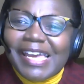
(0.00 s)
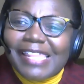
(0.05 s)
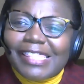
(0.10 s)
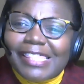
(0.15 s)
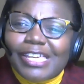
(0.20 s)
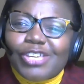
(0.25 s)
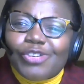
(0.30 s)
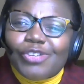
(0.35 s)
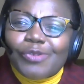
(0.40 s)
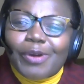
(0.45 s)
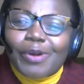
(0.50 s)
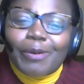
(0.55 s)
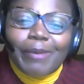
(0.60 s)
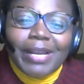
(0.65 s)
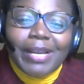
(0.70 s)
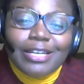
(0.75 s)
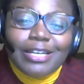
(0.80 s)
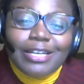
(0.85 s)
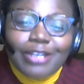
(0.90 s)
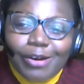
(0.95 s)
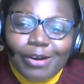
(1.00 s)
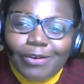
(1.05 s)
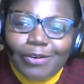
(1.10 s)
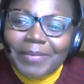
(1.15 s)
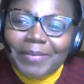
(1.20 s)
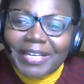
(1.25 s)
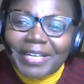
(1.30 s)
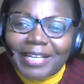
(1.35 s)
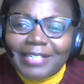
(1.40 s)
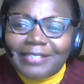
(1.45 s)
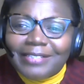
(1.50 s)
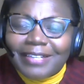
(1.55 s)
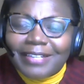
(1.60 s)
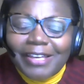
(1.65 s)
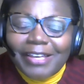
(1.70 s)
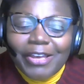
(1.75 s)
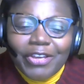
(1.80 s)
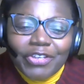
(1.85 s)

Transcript: I think you already know, because